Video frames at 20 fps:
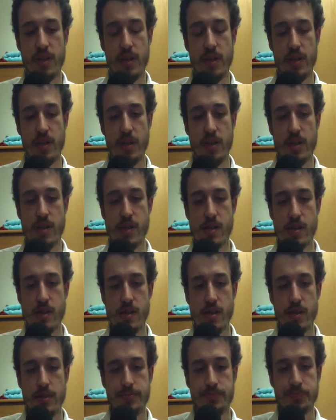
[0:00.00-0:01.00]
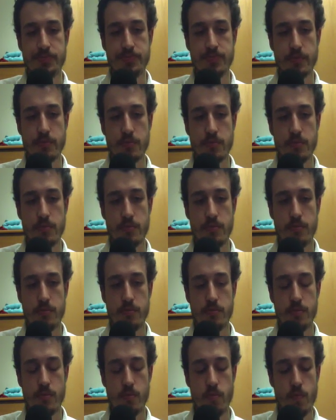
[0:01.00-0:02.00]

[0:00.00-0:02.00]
Nobody speaks.